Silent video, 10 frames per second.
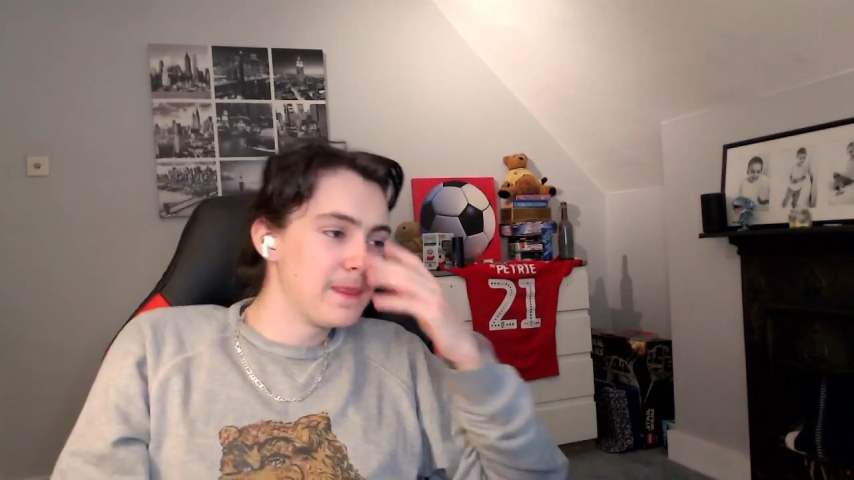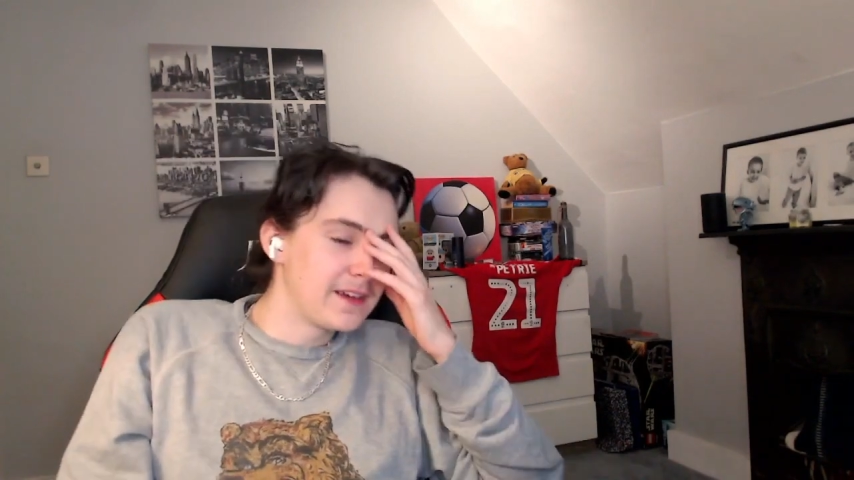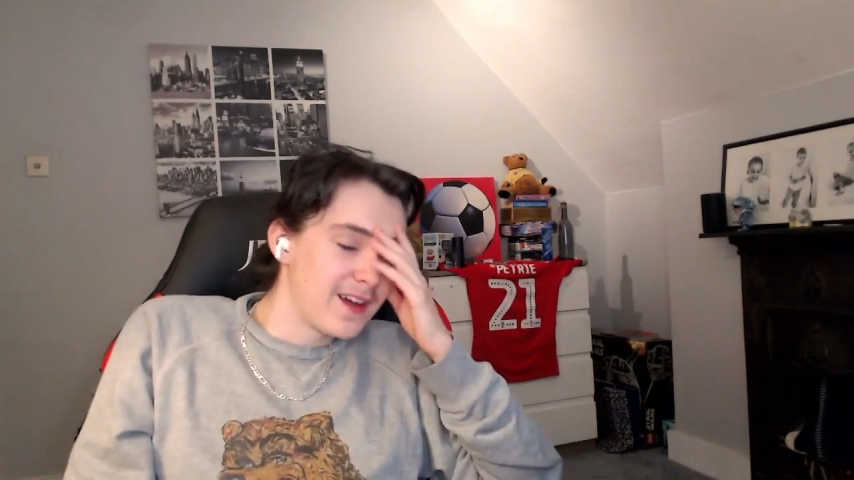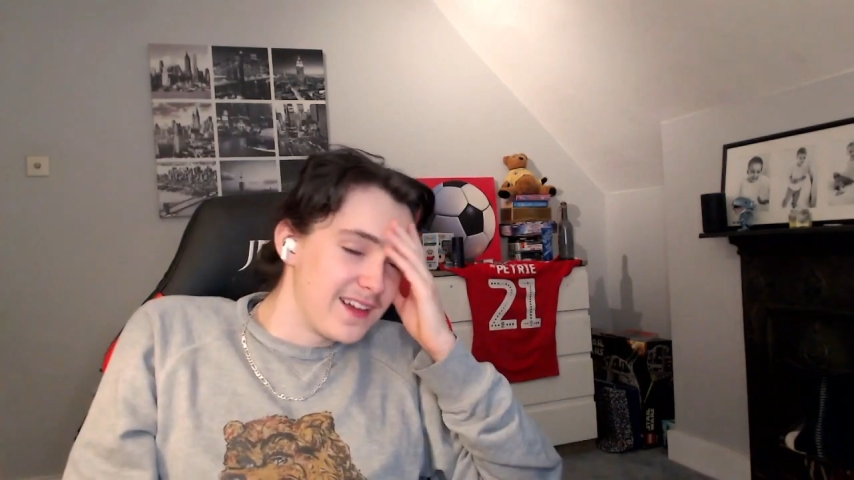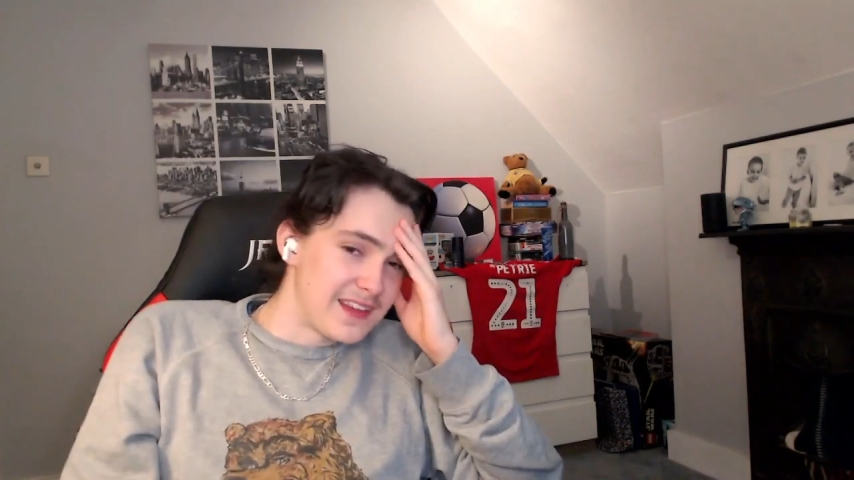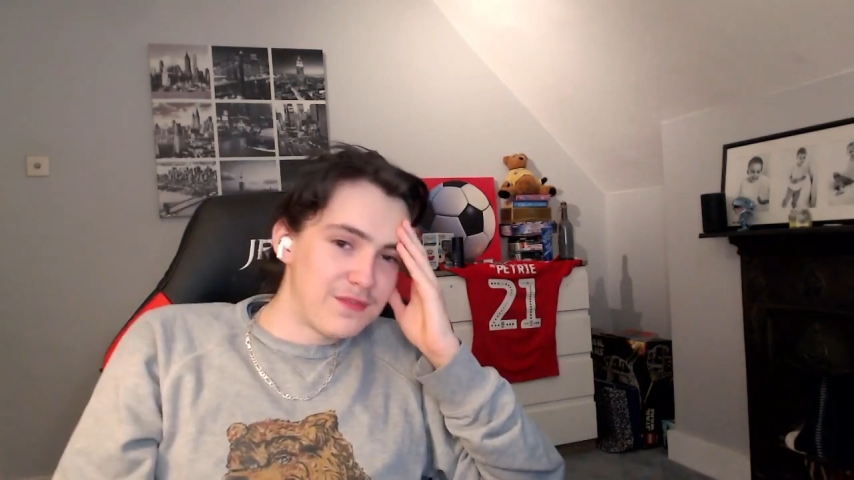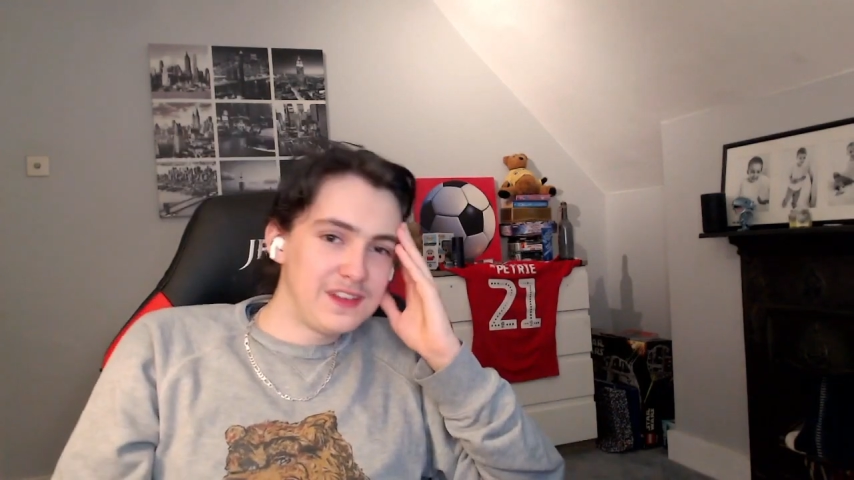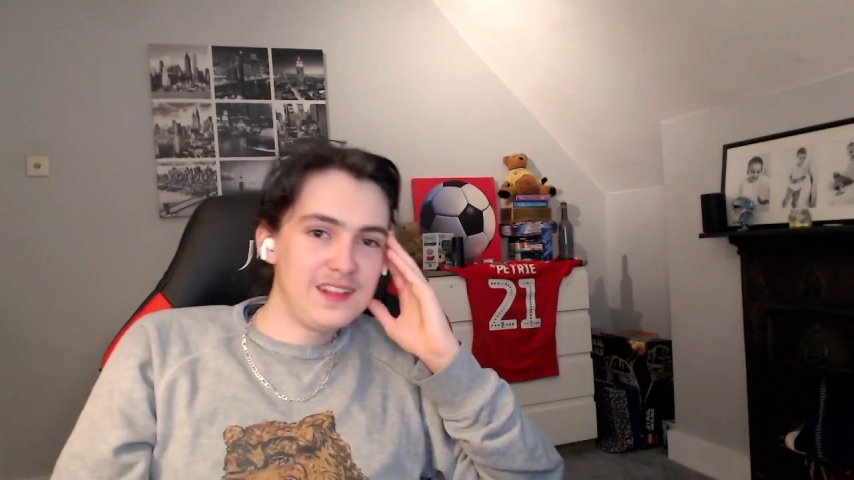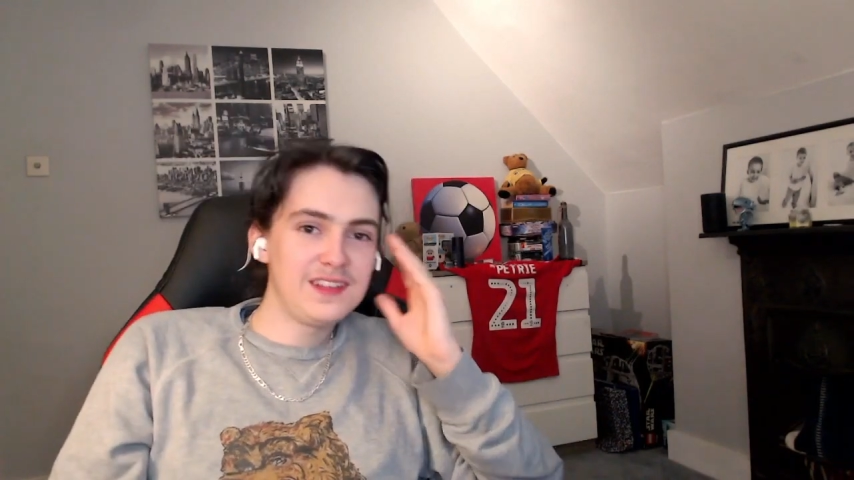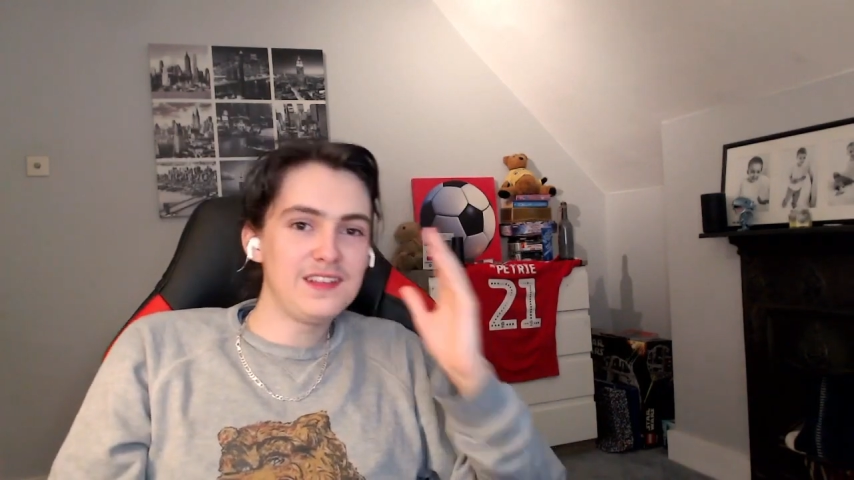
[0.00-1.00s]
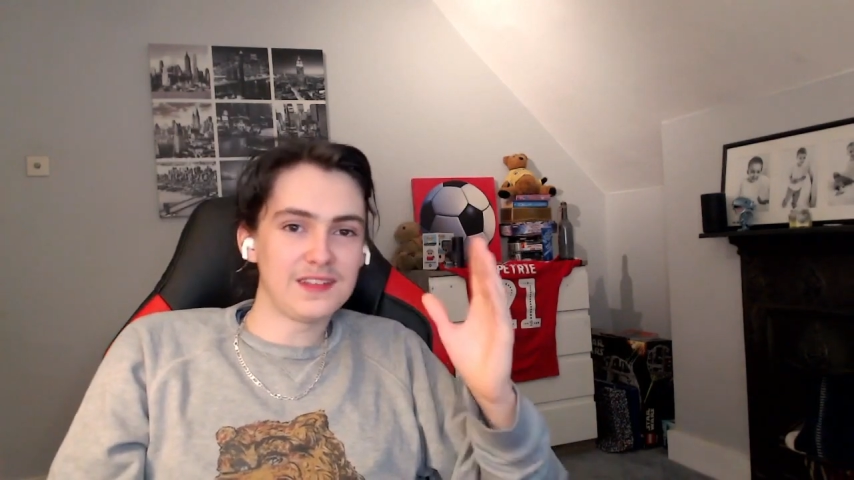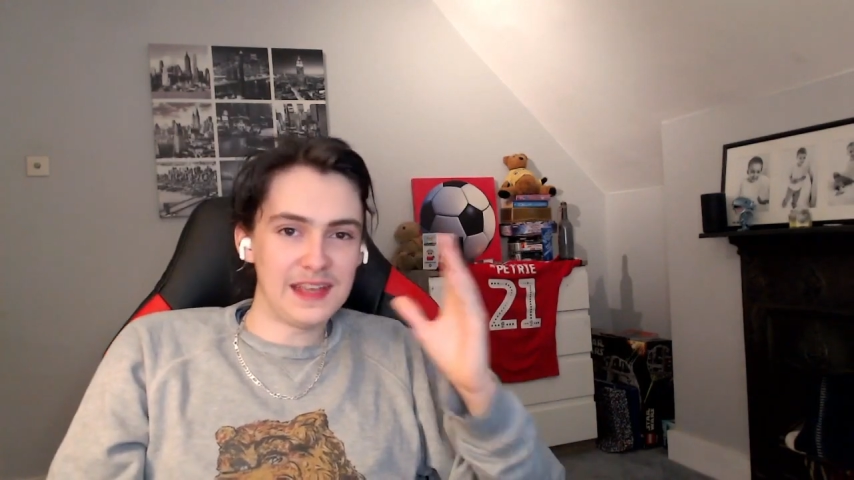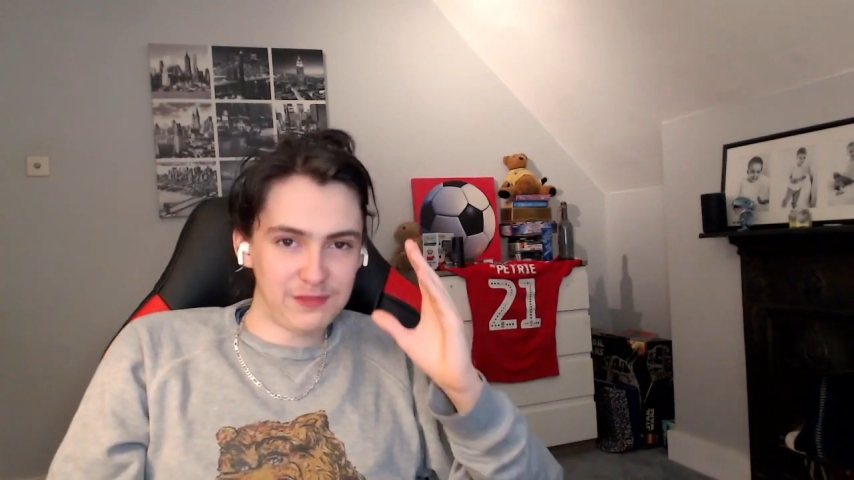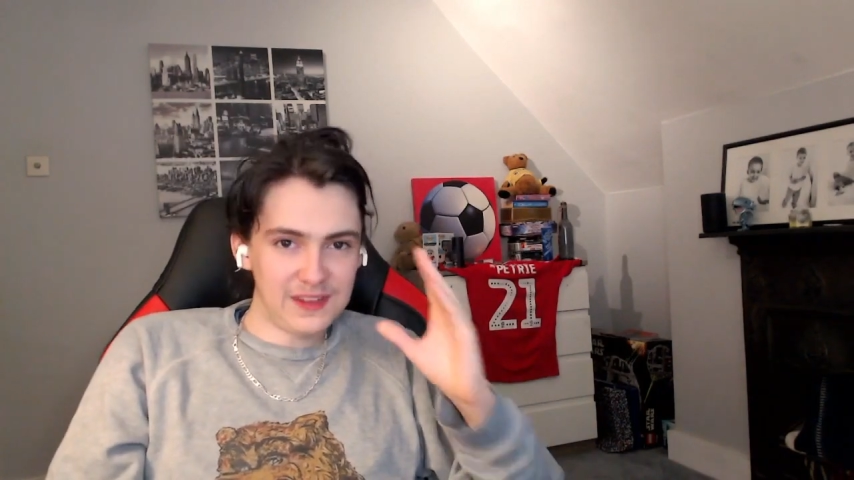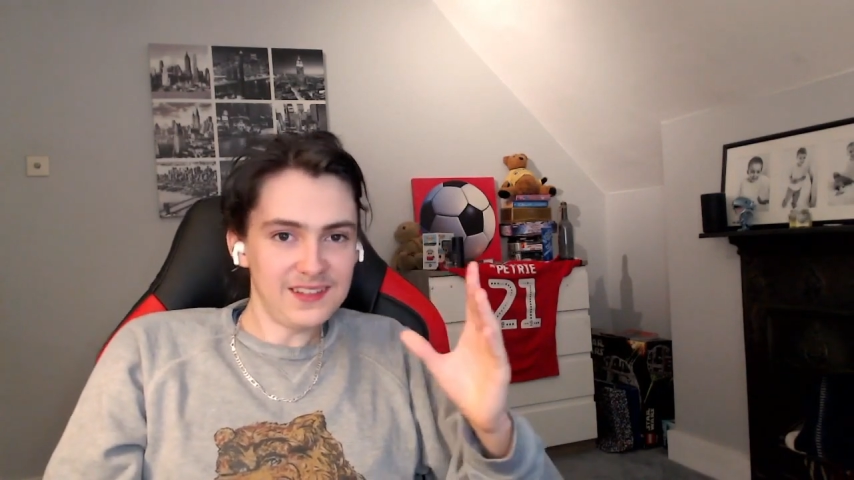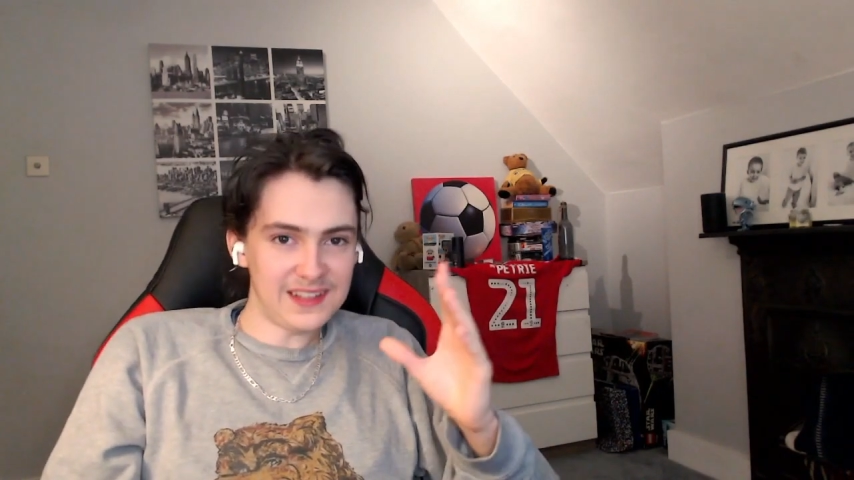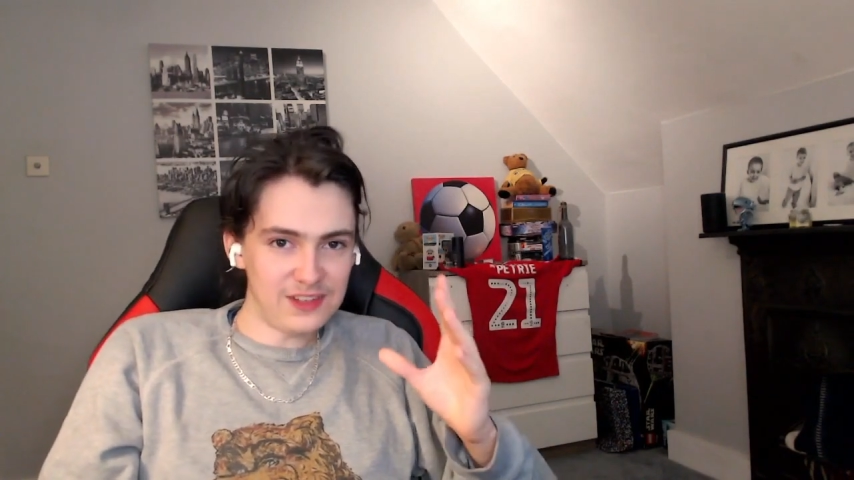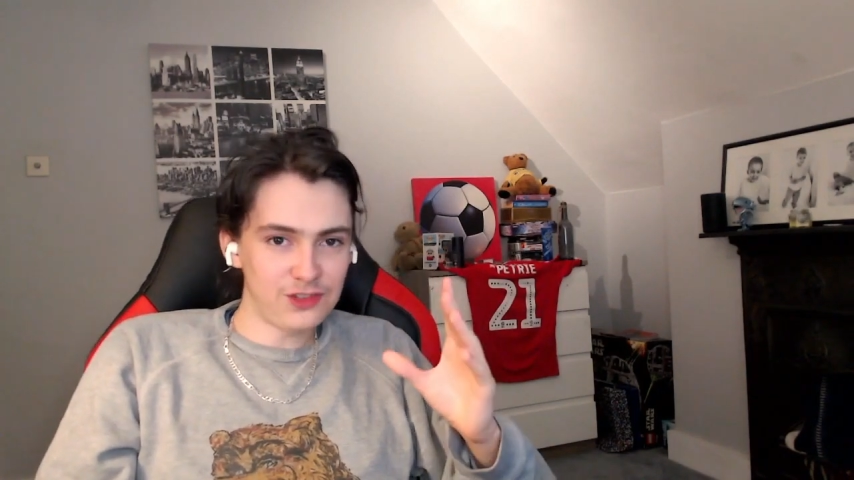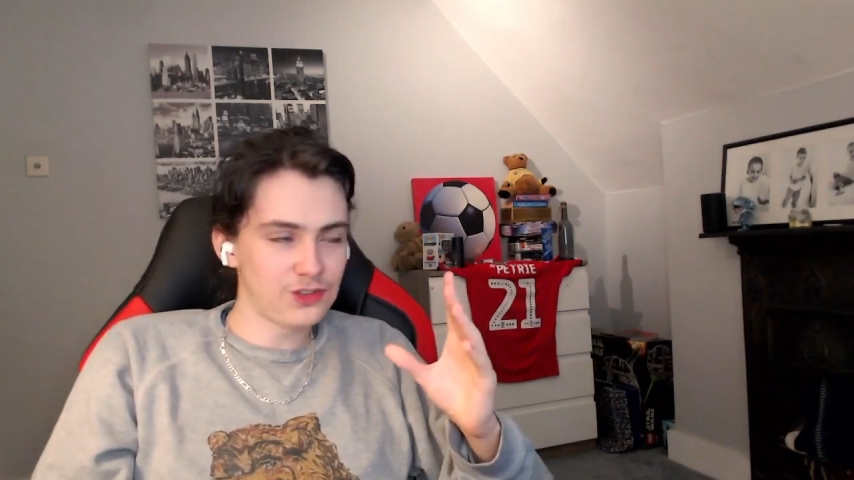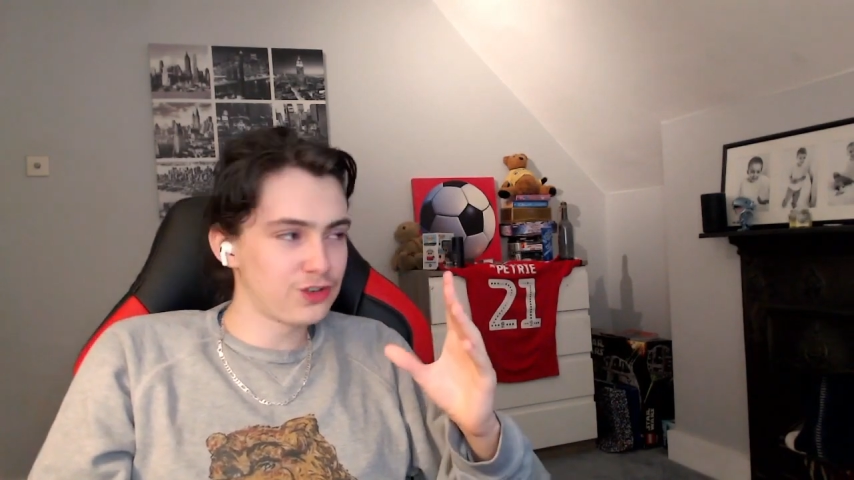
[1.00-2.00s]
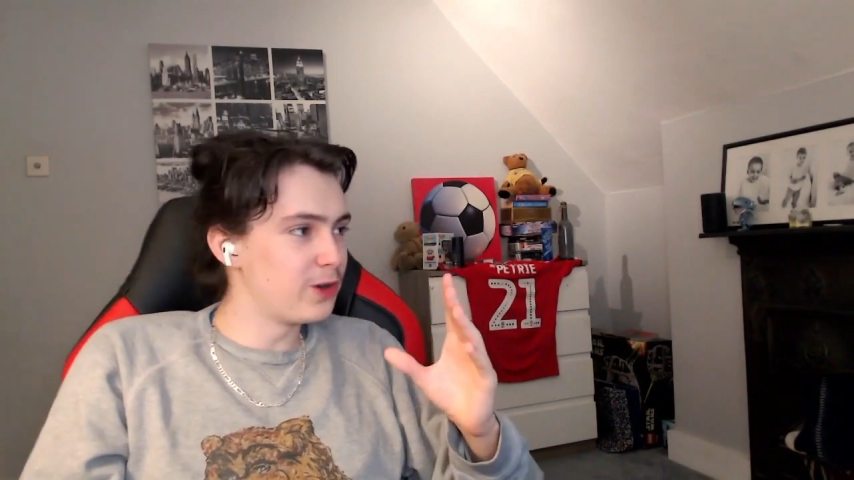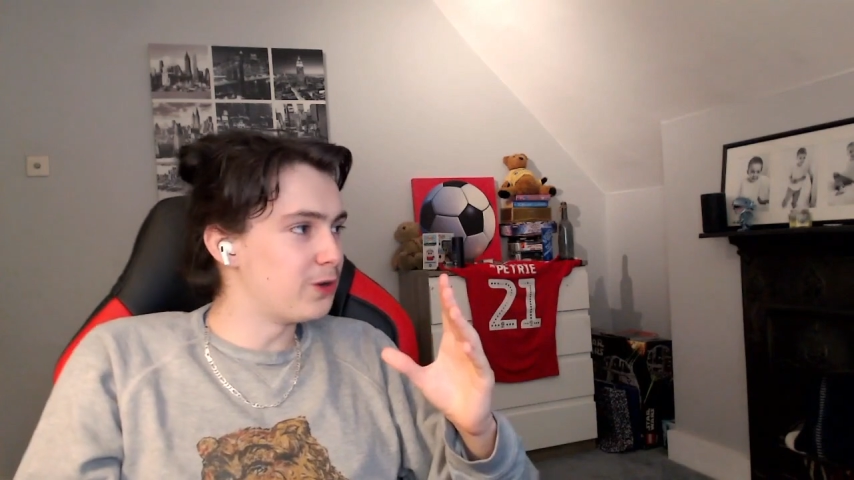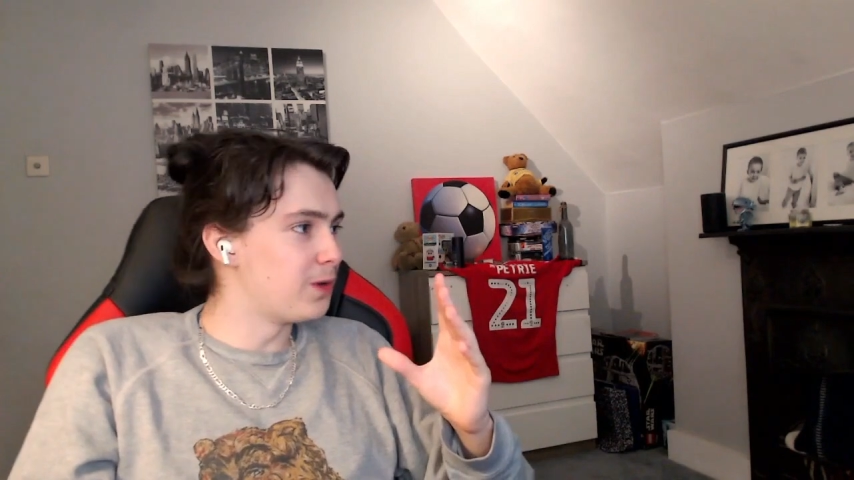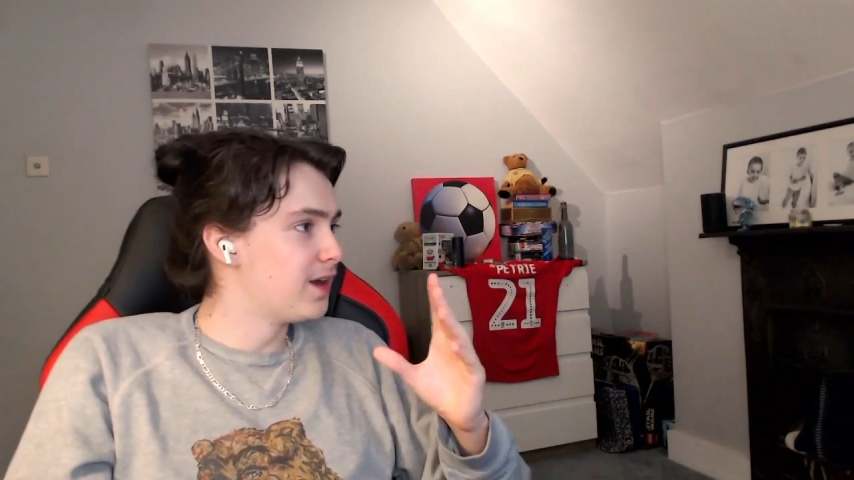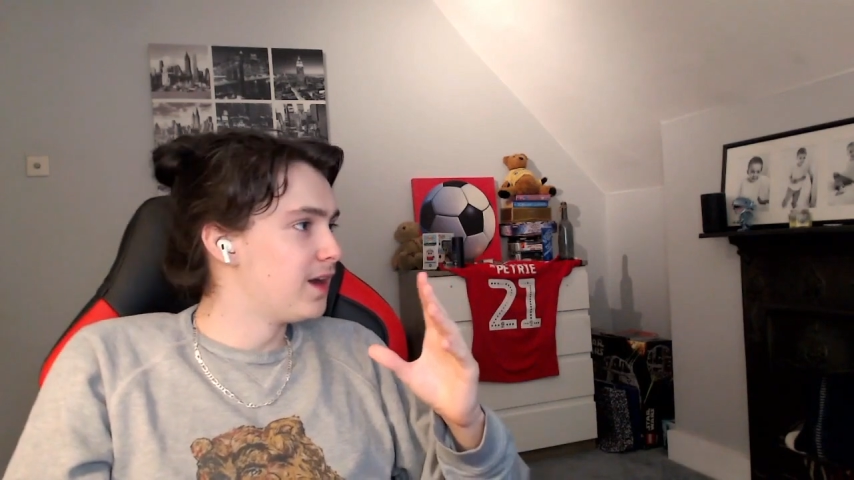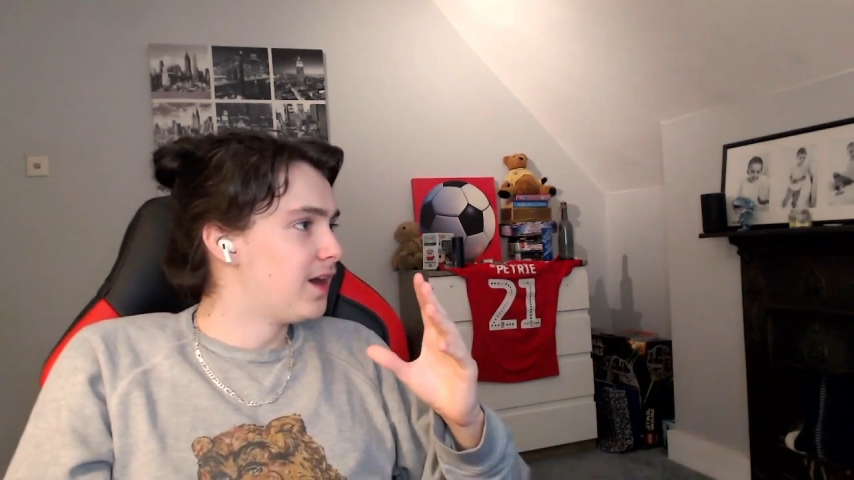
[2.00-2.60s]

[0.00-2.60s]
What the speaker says: Guys, if this is true,